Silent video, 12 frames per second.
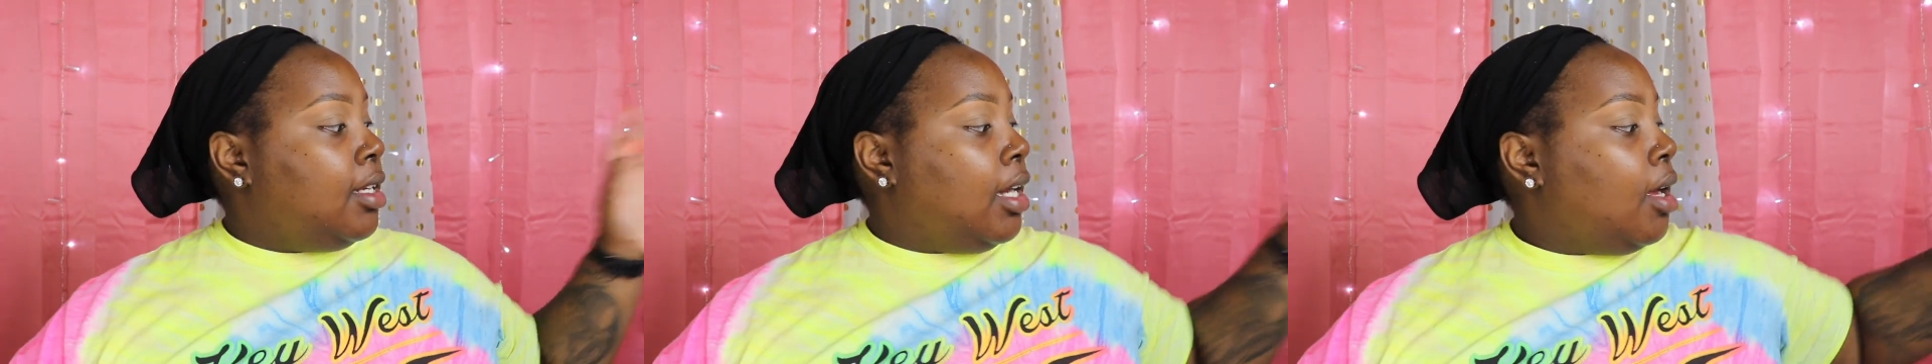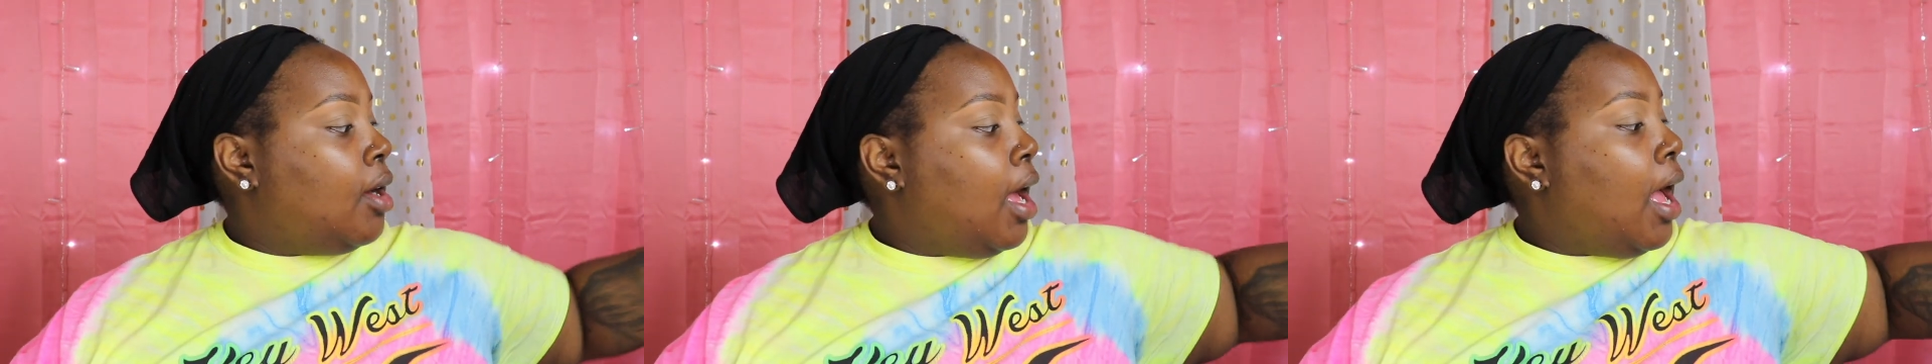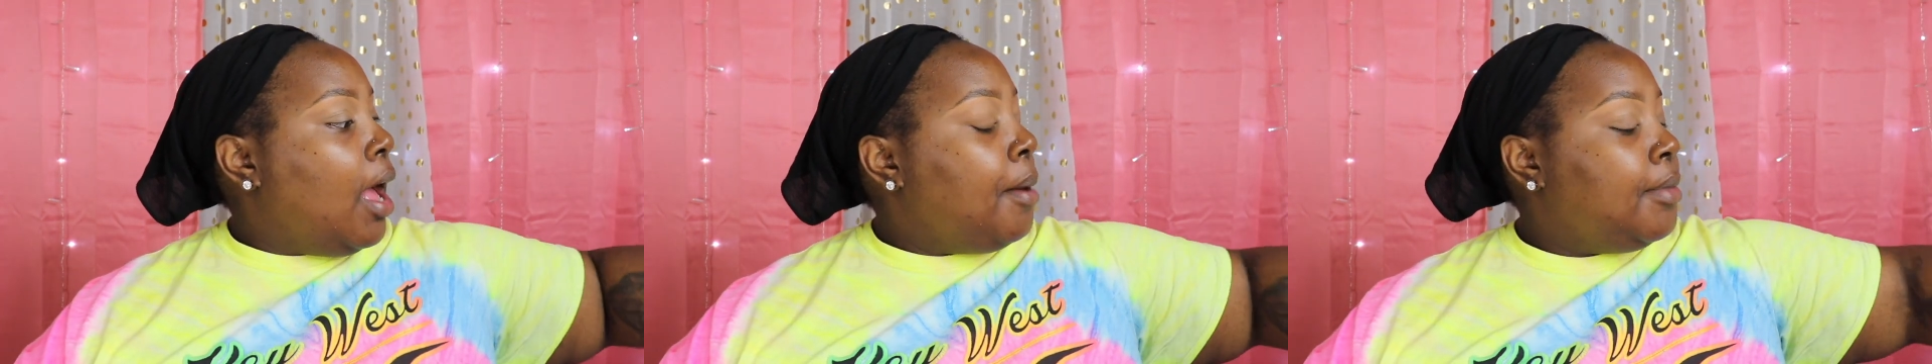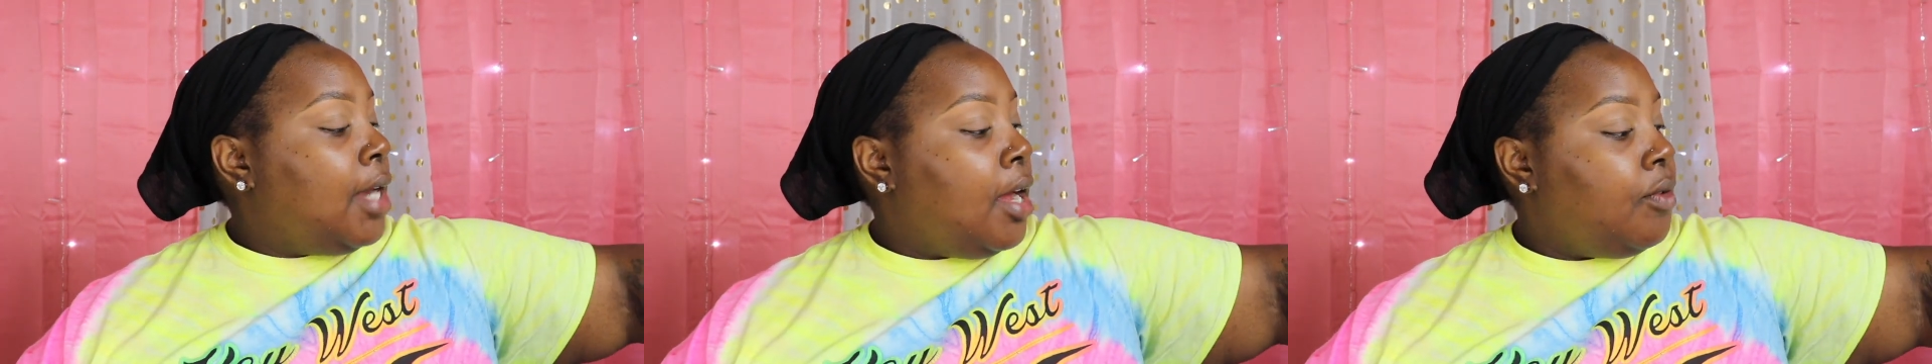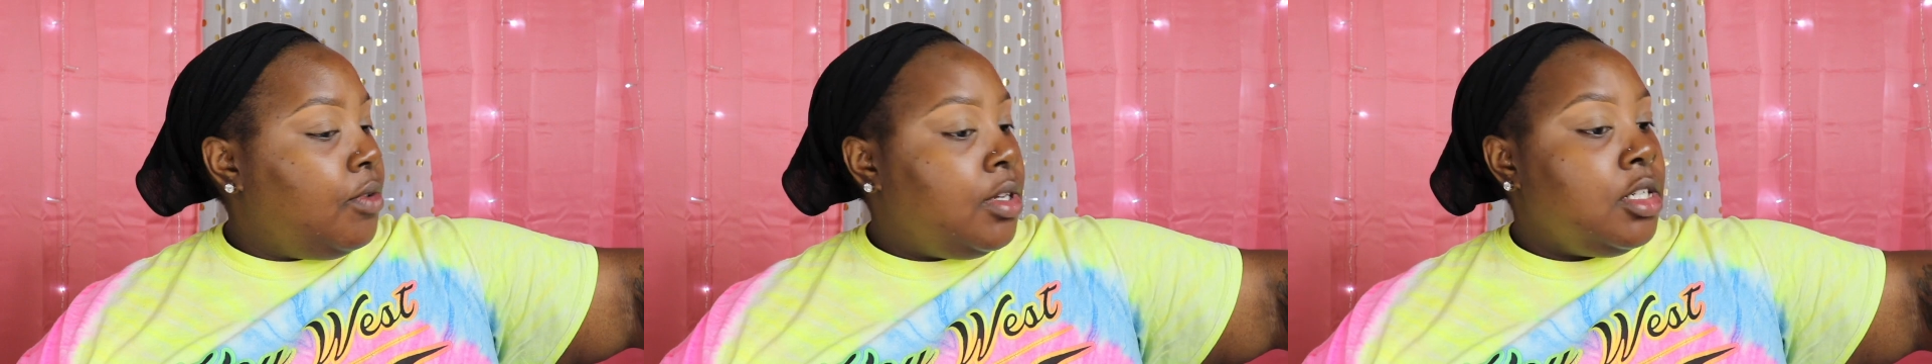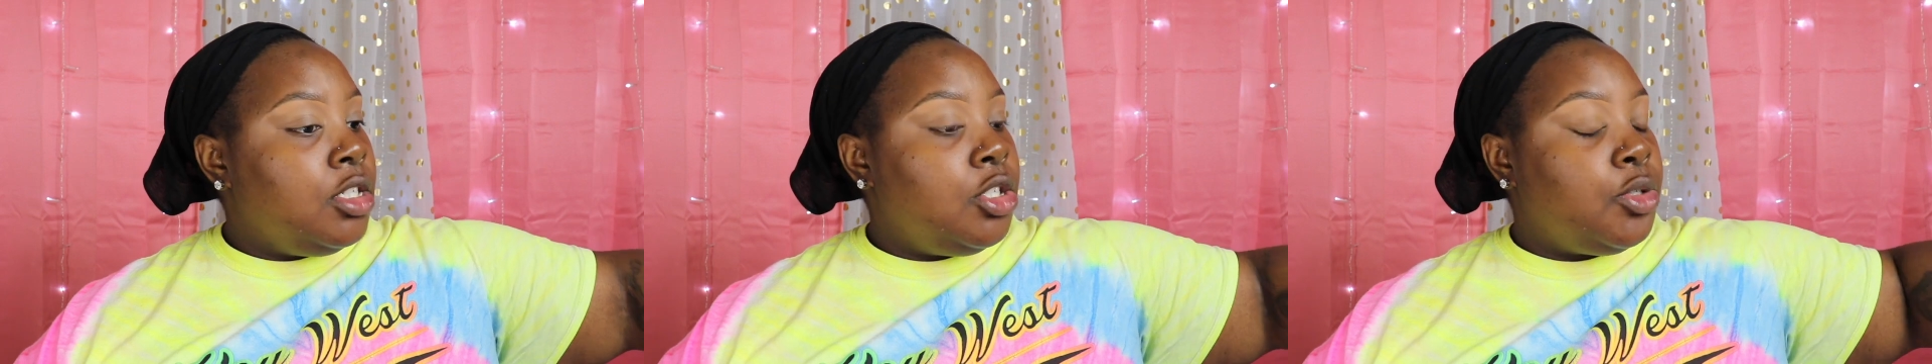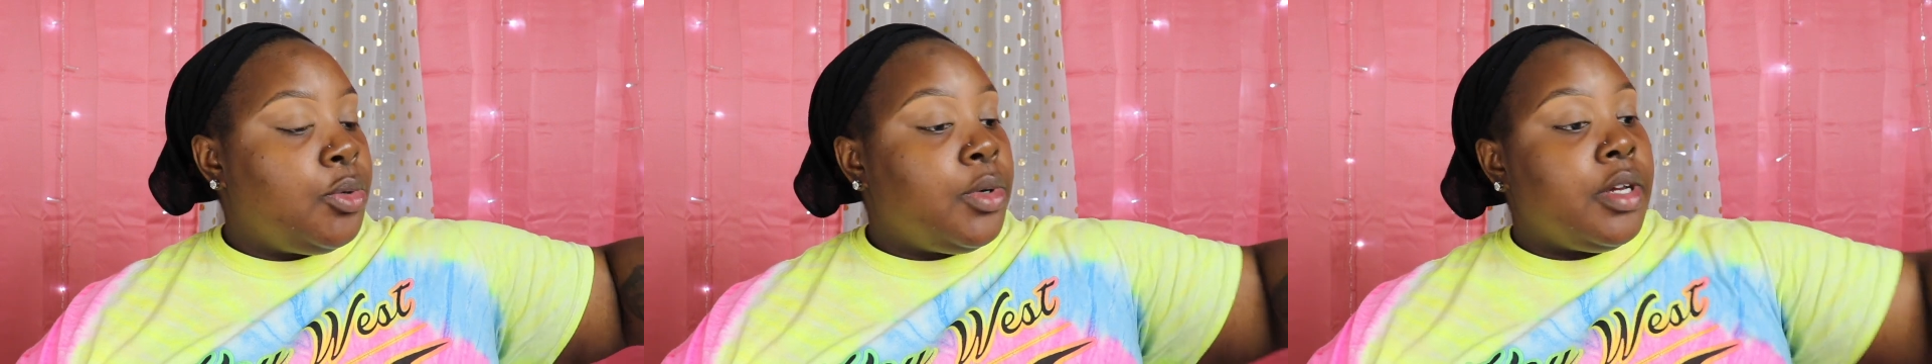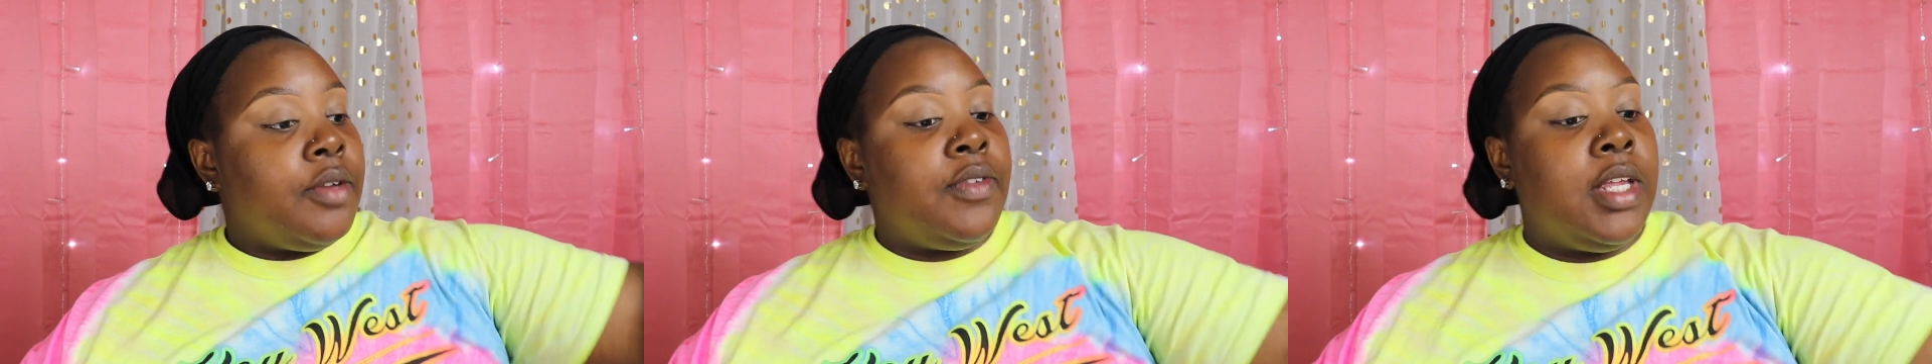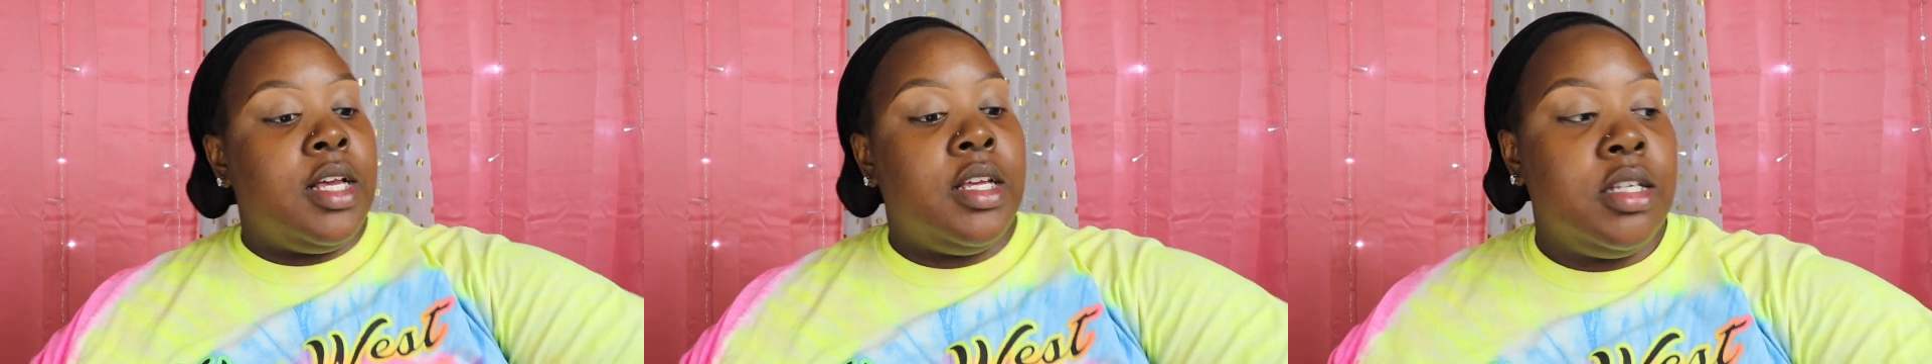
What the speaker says: Now I'm not really sure if they